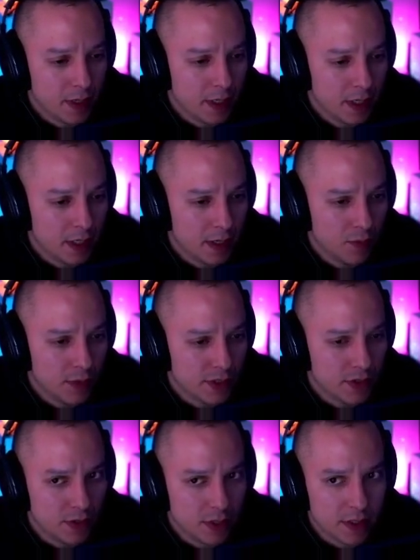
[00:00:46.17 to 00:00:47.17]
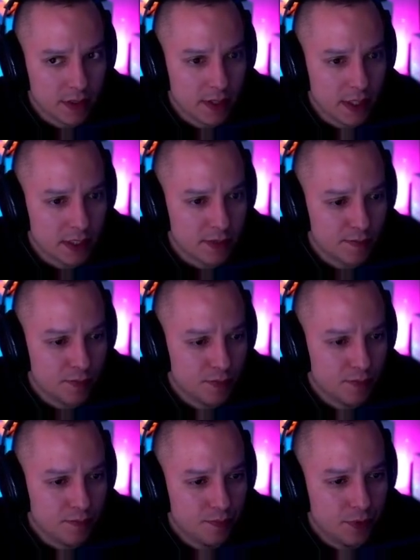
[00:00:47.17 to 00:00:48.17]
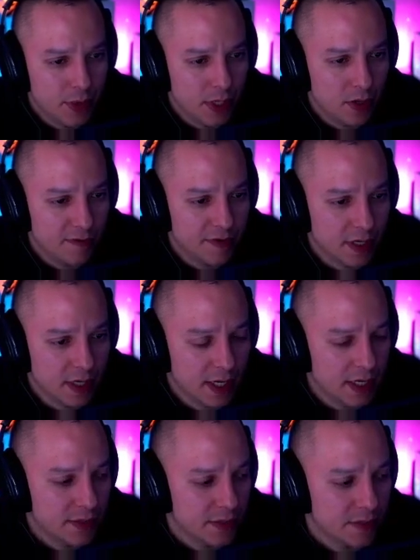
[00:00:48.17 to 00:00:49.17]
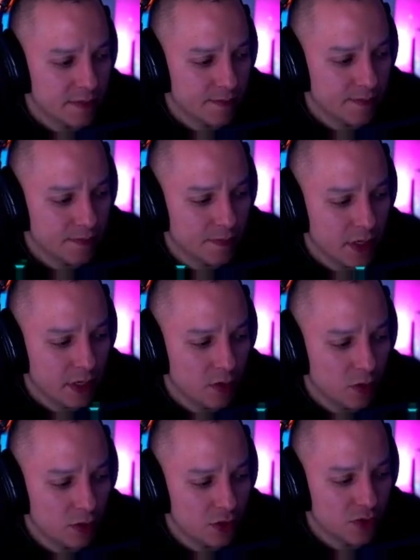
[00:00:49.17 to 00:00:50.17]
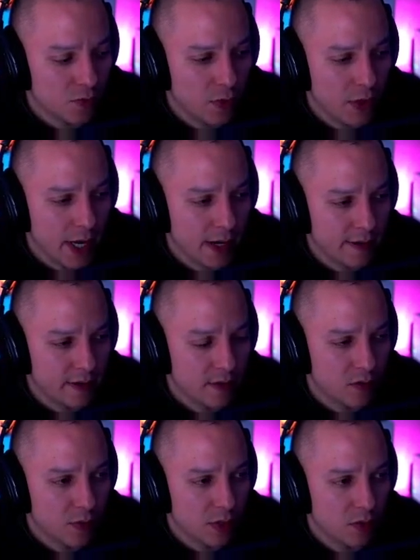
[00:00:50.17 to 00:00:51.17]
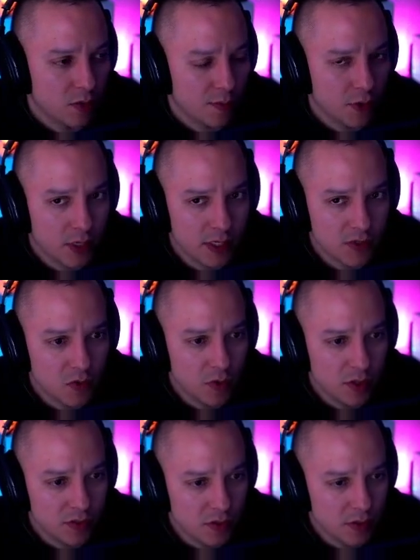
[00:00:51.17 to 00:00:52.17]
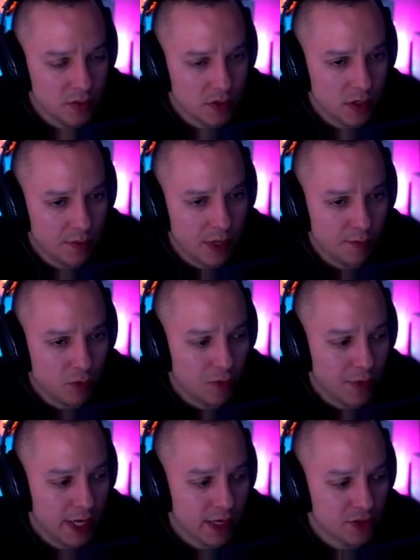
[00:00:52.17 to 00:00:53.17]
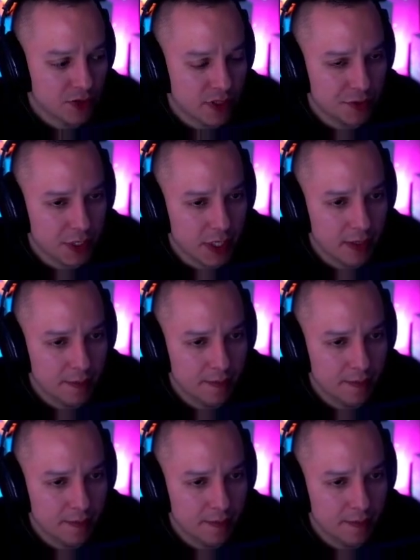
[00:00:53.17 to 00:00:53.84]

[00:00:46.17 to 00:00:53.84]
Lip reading: And with Zerg, that's pretty often the case, that you're just reacting to what your opponent is doing. So this is gonna be a more reactionary game.